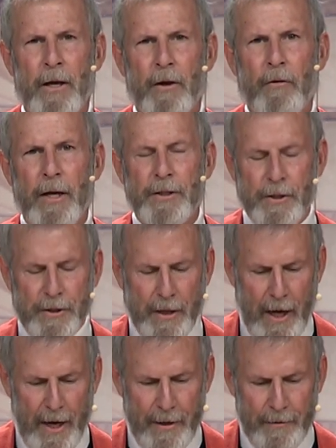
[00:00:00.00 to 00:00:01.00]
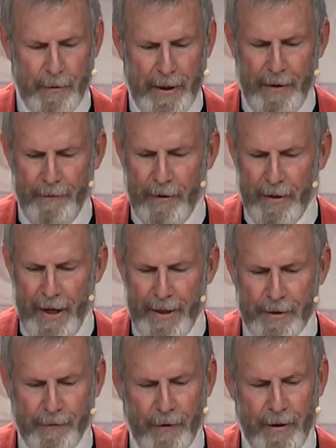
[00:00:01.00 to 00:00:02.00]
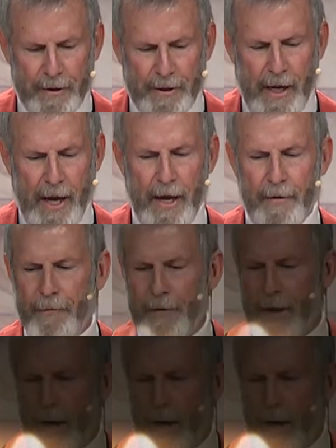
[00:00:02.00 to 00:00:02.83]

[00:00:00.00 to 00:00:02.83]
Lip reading: Gracious God, we give you thanks for this day, for the